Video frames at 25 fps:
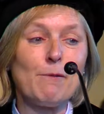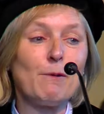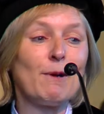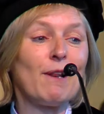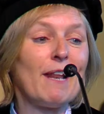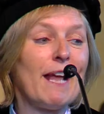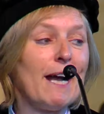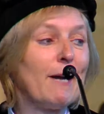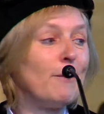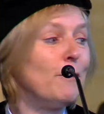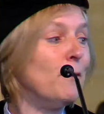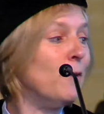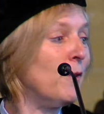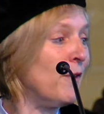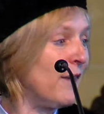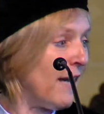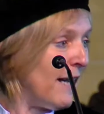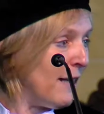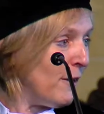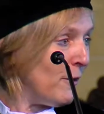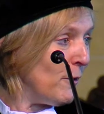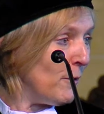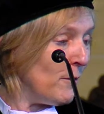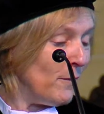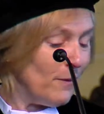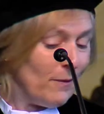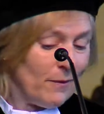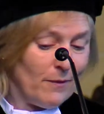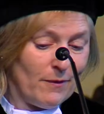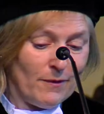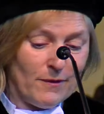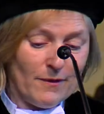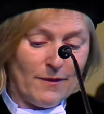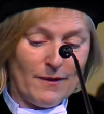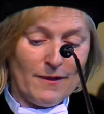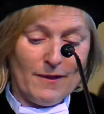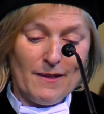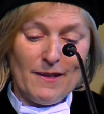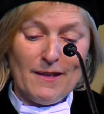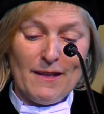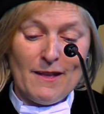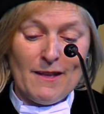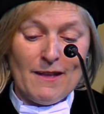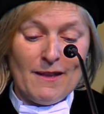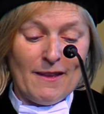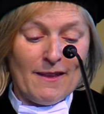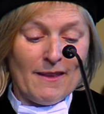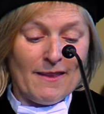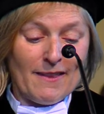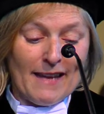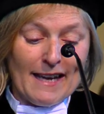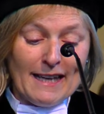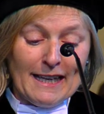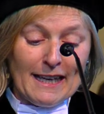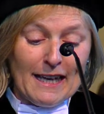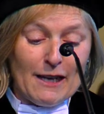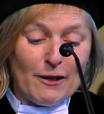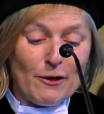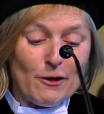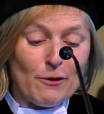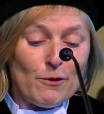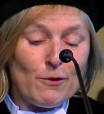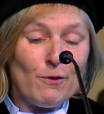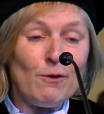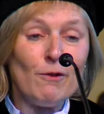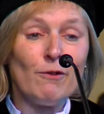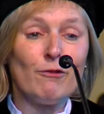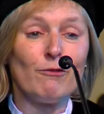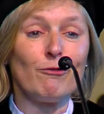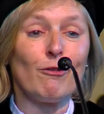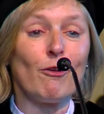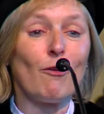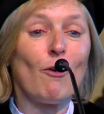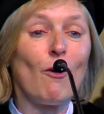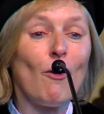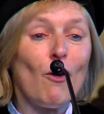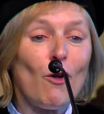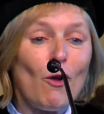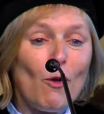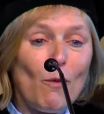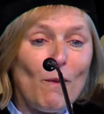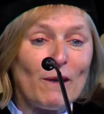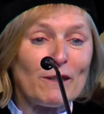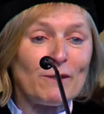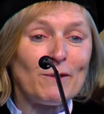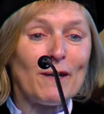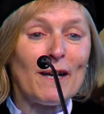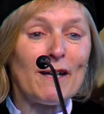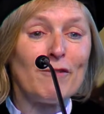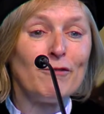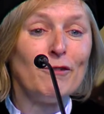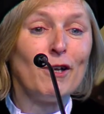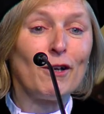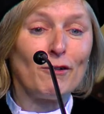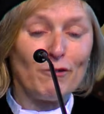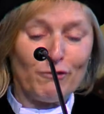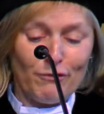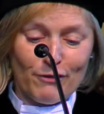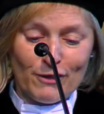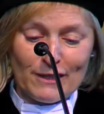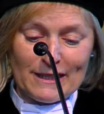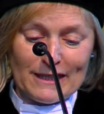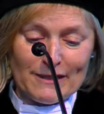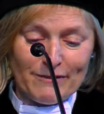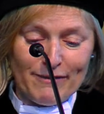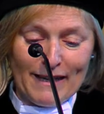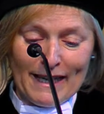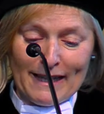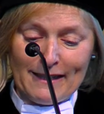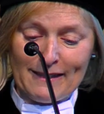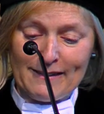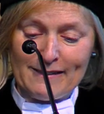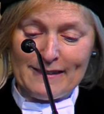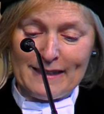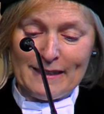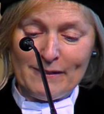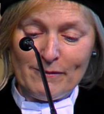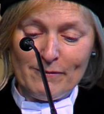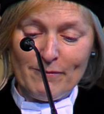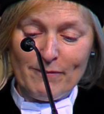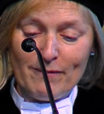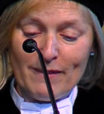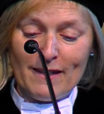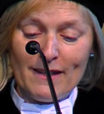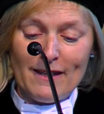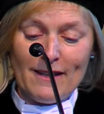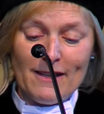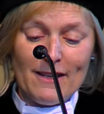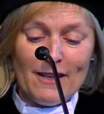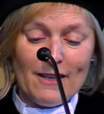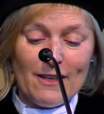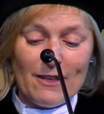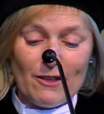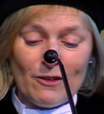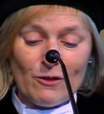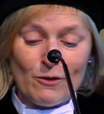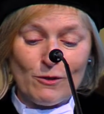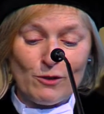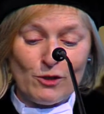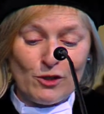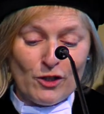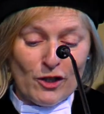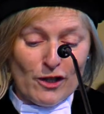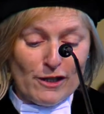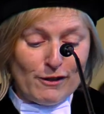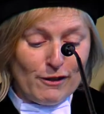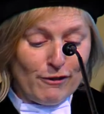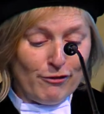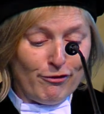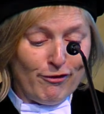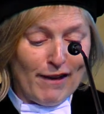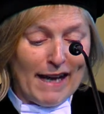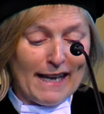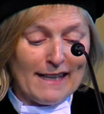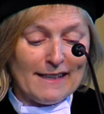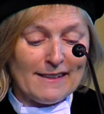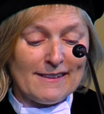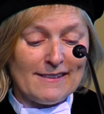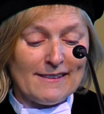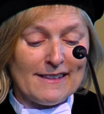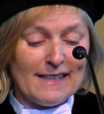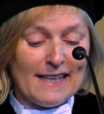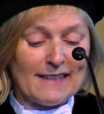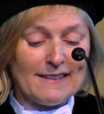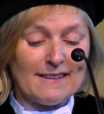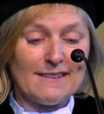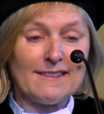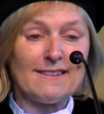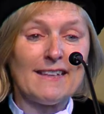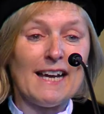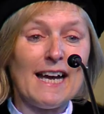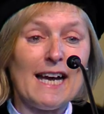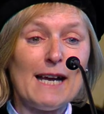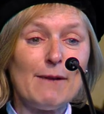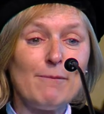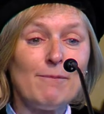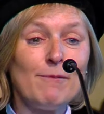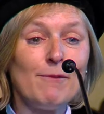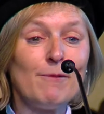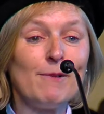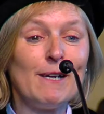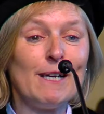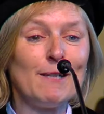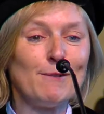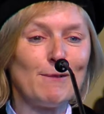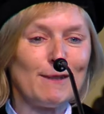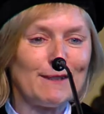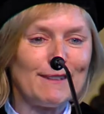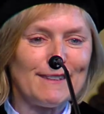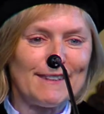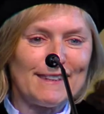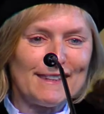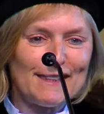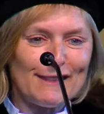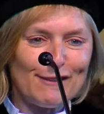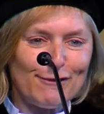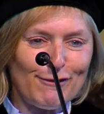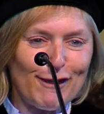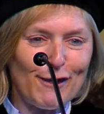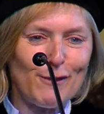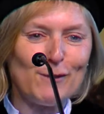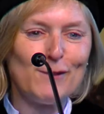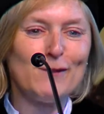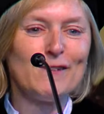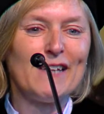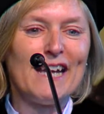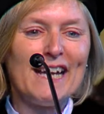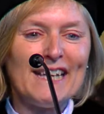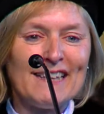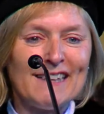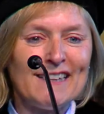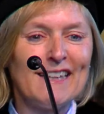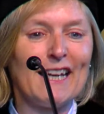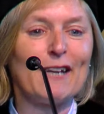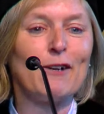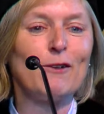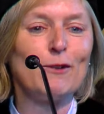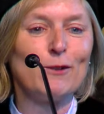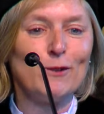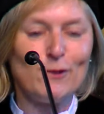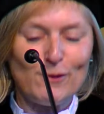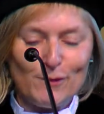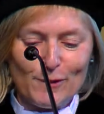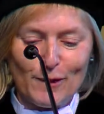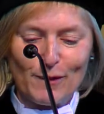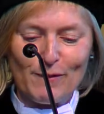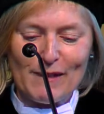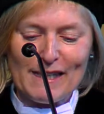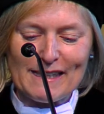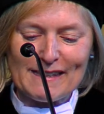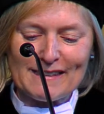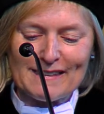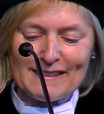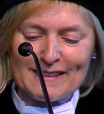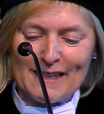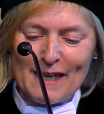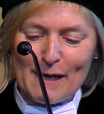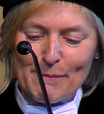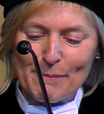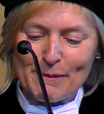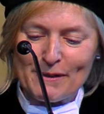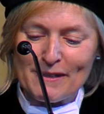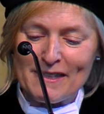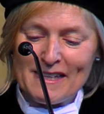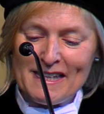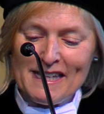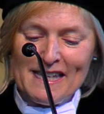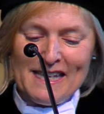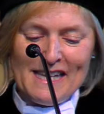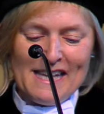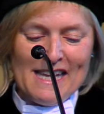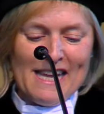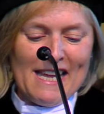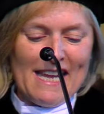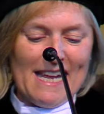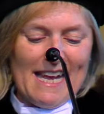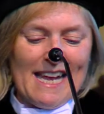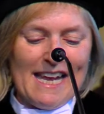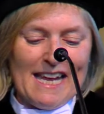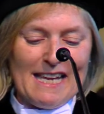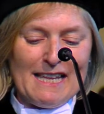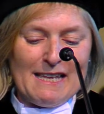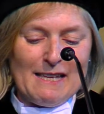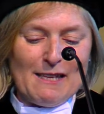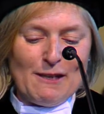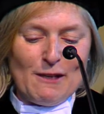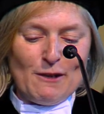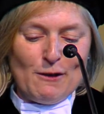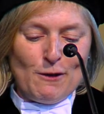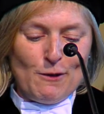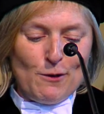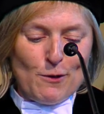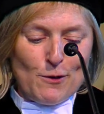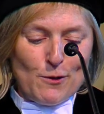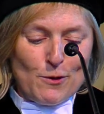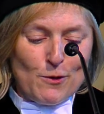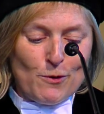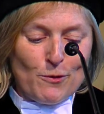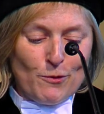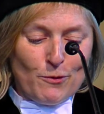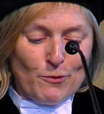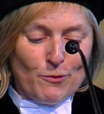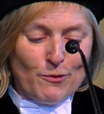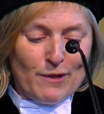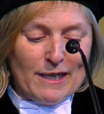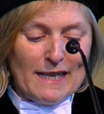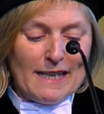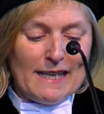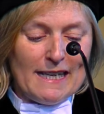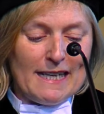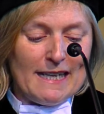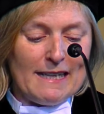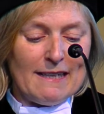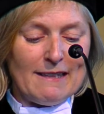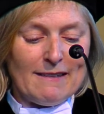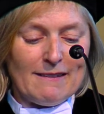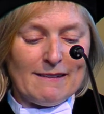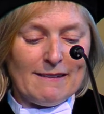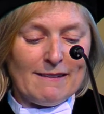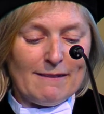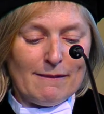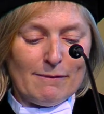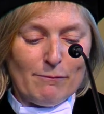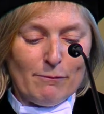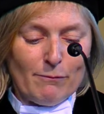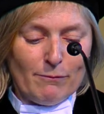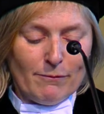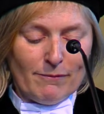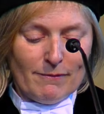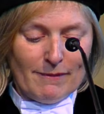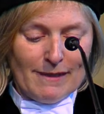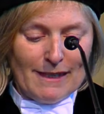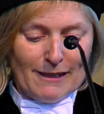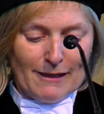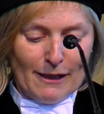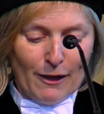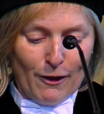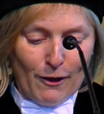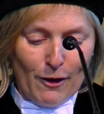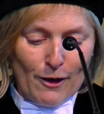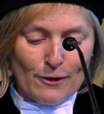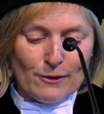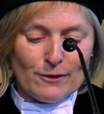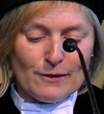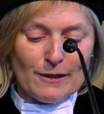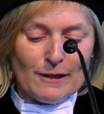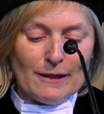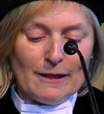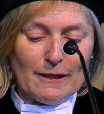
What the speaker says: would like to thank you. Thanking you for all what you have done for this faculty. You joined the faculty at the time, it was still the Faculteit der Kulturwetenschappen, and you really did a lot